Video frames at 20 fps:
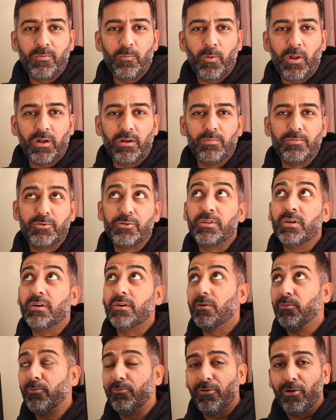and welcome to
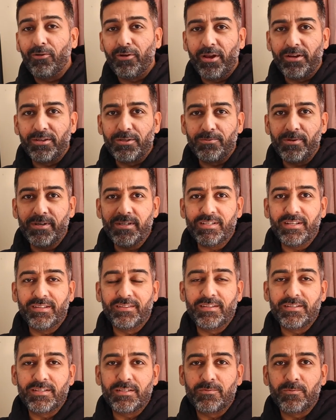the vlogging suite.
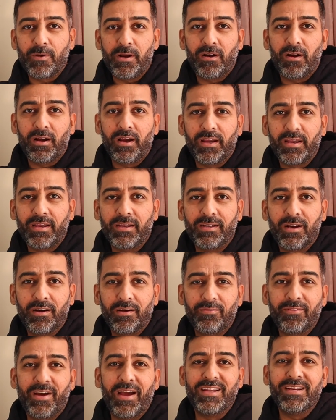And this is where I
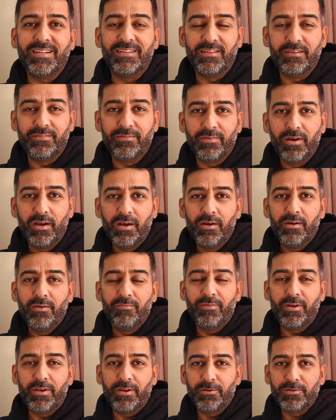kind of edit the
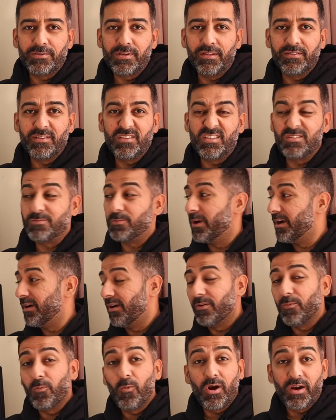videos, and this is
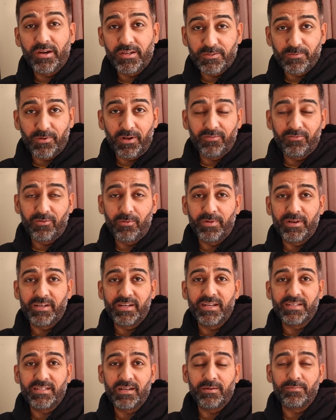where I work as well for my
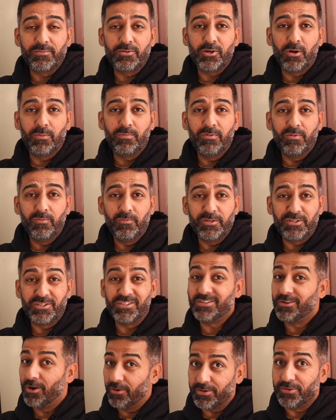daytime job,
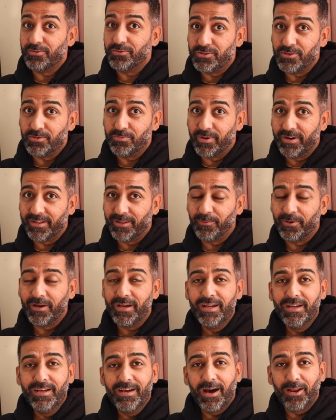which is not YouTube, by the
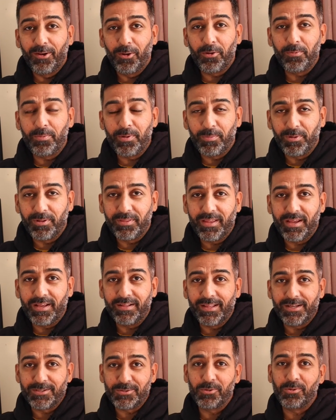way. A lot of people
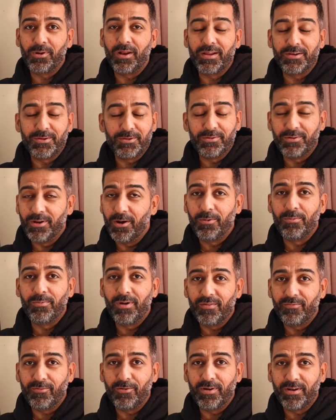think that's all I do. No,
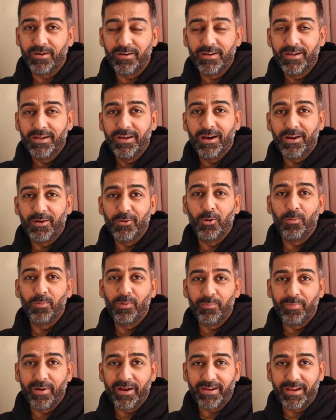I've got a
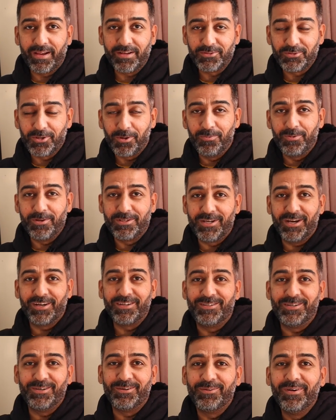normal banking job, which
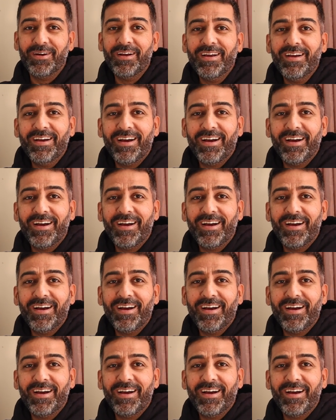I do.